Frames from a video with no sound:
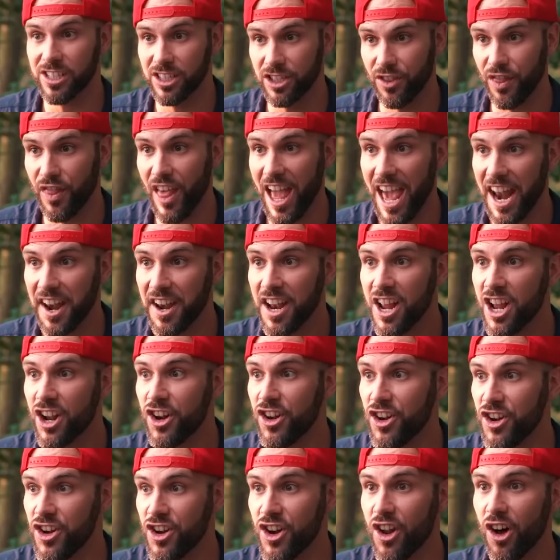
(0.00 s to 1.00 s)
is then
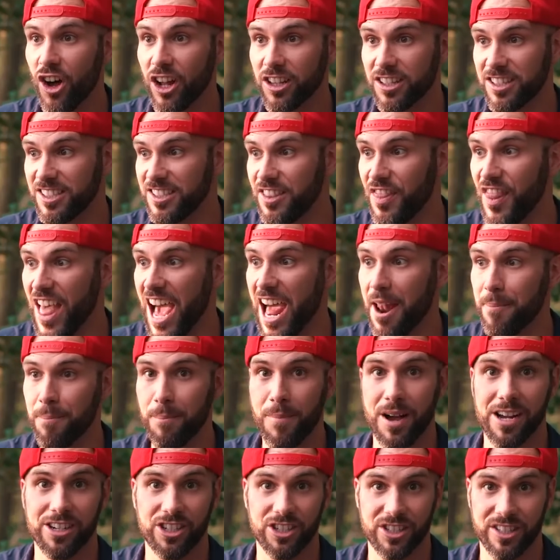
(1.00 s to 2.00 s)
not that
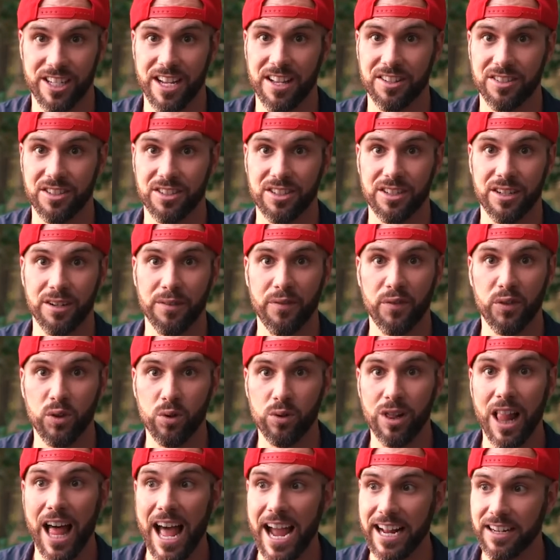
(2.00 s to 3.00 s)
much sensitive to
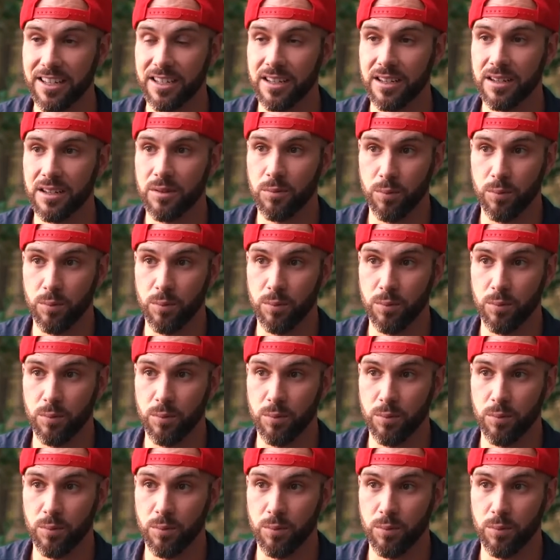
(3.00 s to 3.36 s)
light.